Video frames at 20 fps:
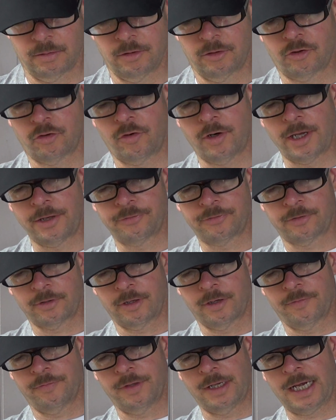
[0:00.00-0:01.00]
crest
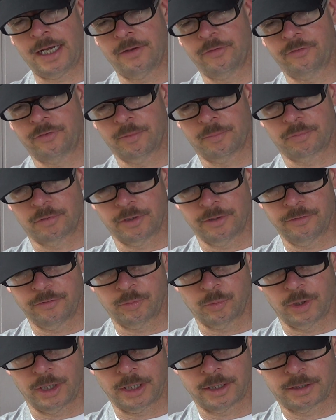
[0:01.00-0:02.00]
of the House of
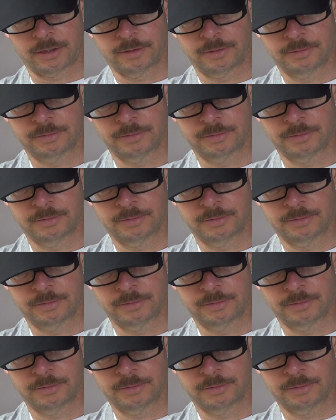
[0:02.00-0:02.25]
Brunswick.